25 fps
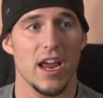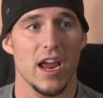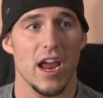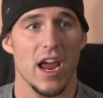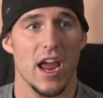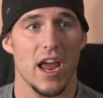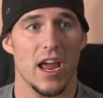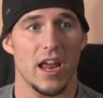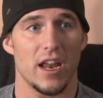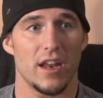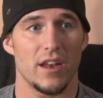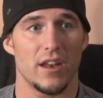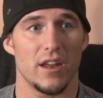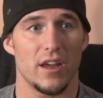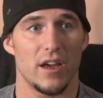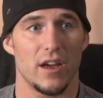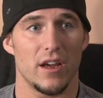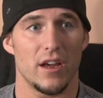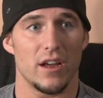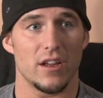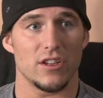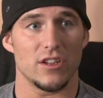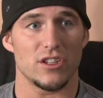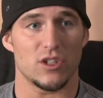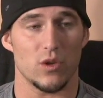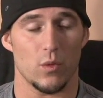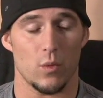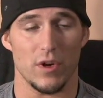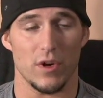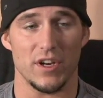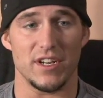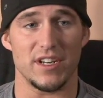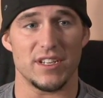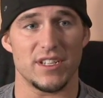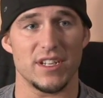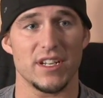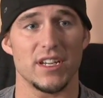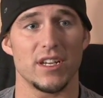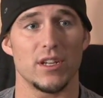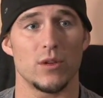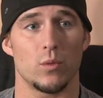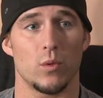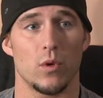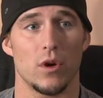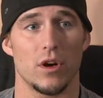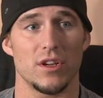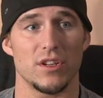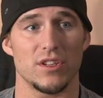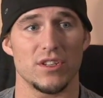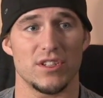And so what he did
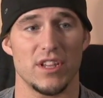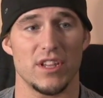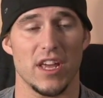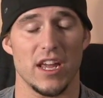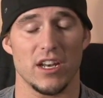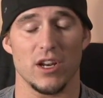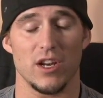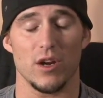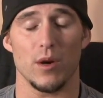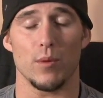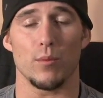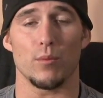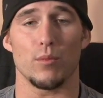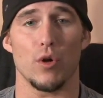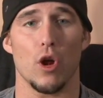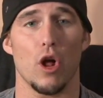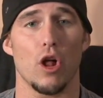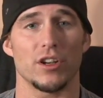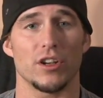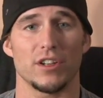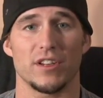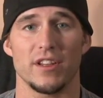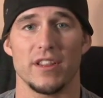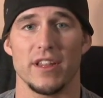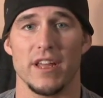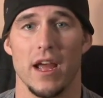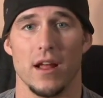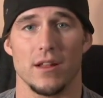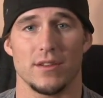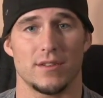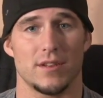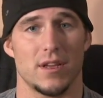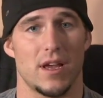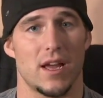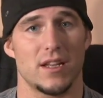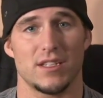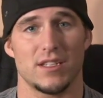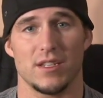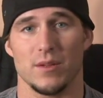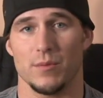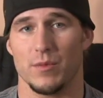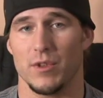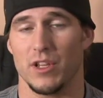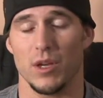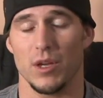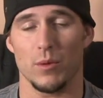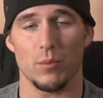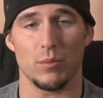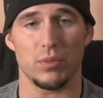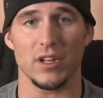was they ended up brawling to the outside,
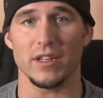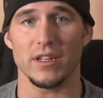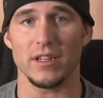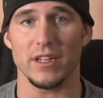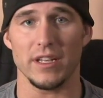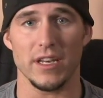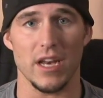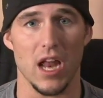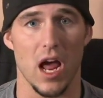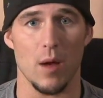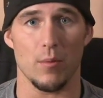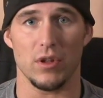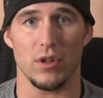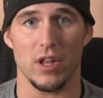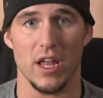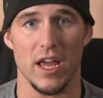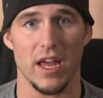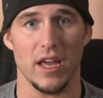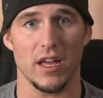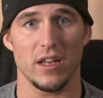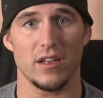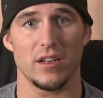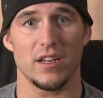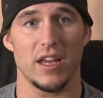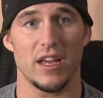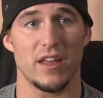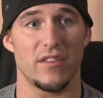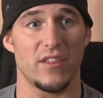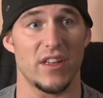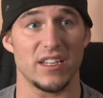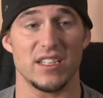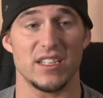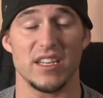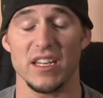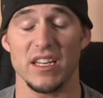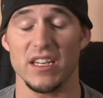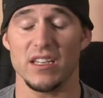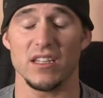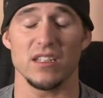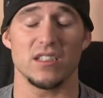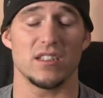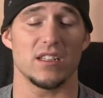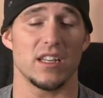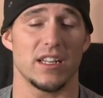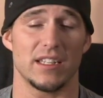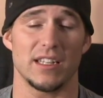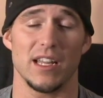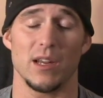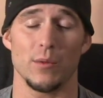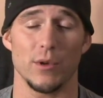something completely not planned, and they teased
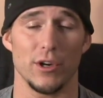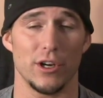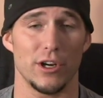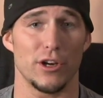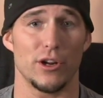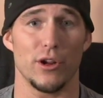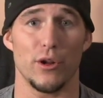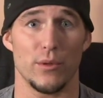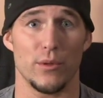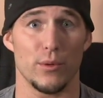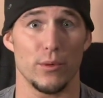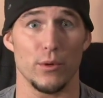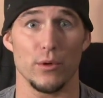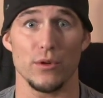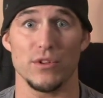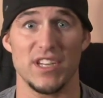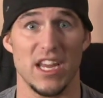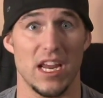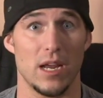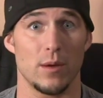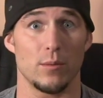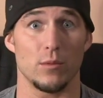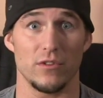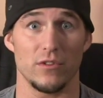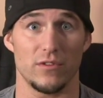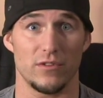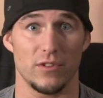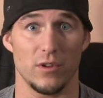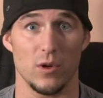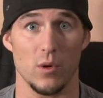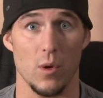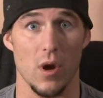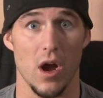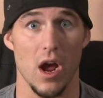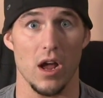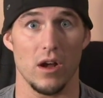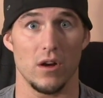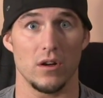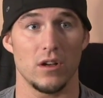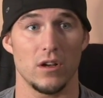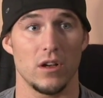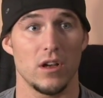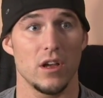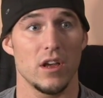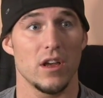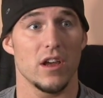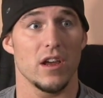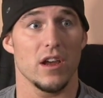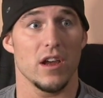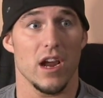like they were going to go through a table for a while.
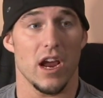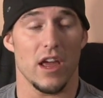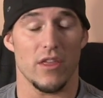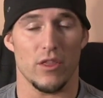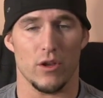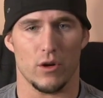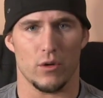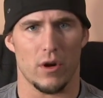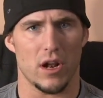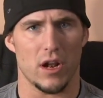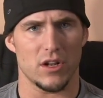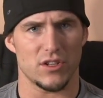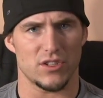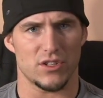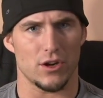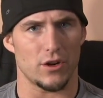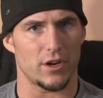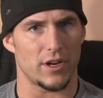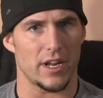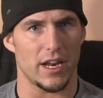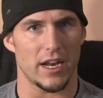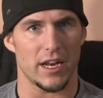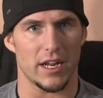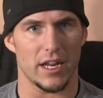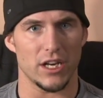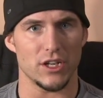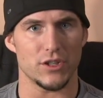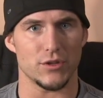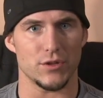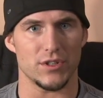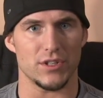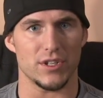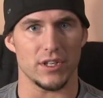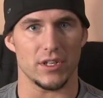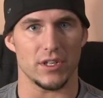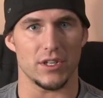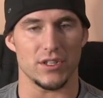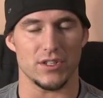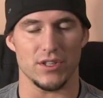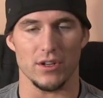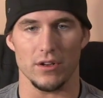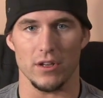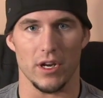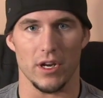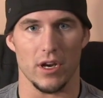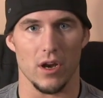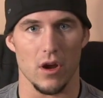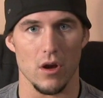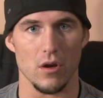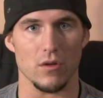And the crowd started getting interested because they're
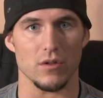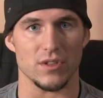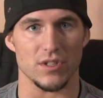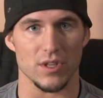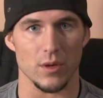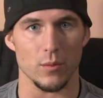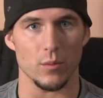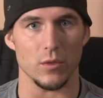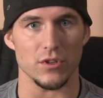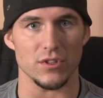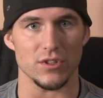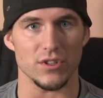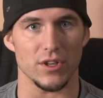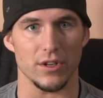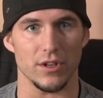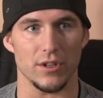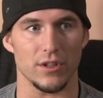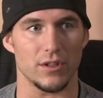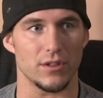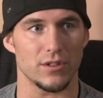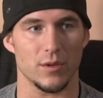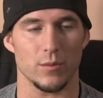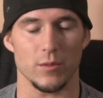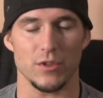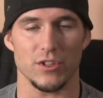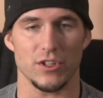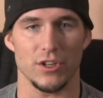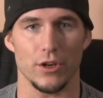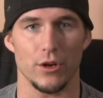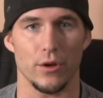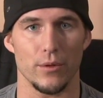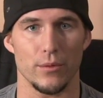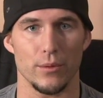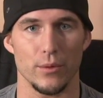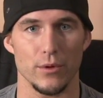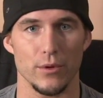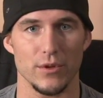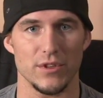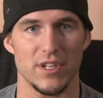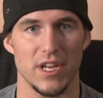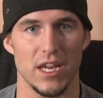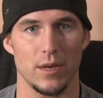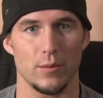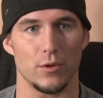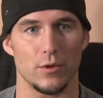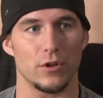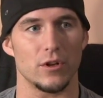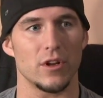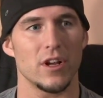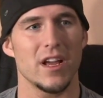like, oh, someone's gonna go through a
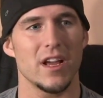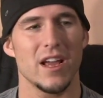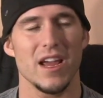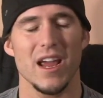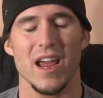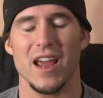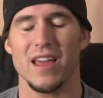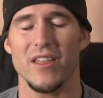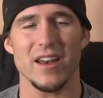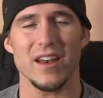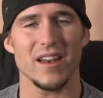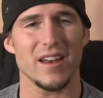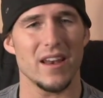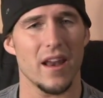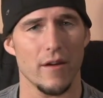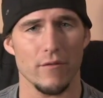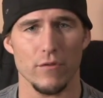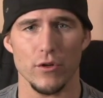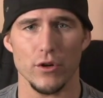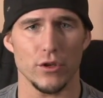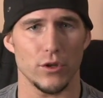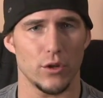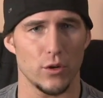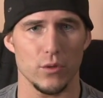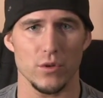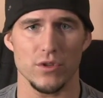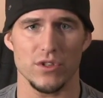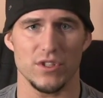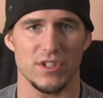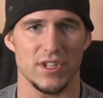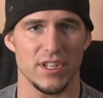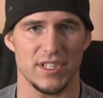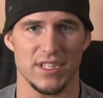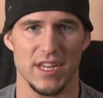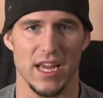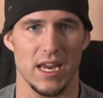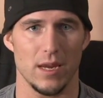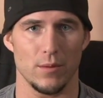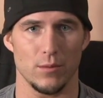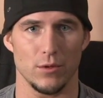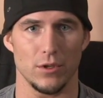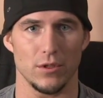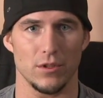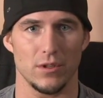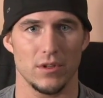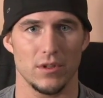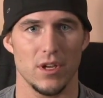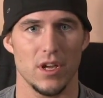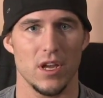table. And they never used the table,